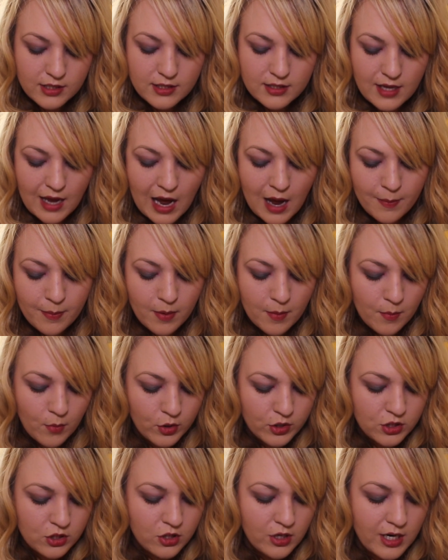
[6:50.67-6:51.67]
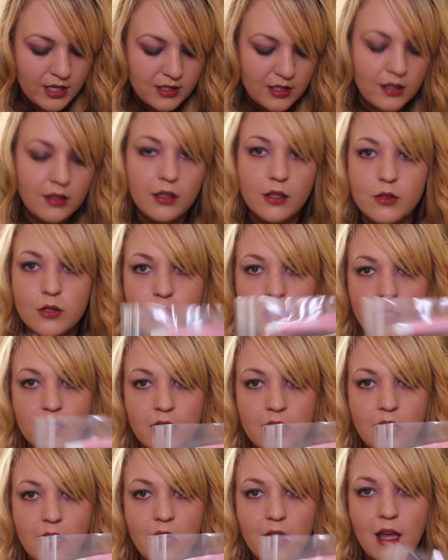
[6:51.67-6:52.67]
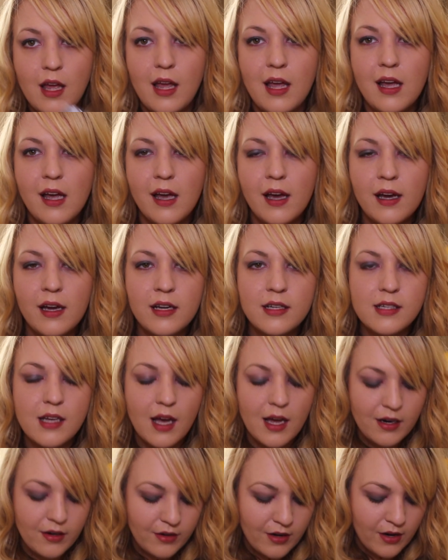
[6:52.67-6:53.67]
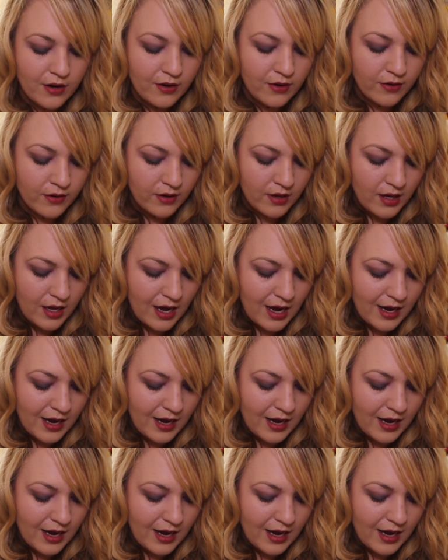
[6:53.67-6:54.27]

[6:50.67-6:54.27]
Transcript: Sap Moisturizing Lotion, and I don't know,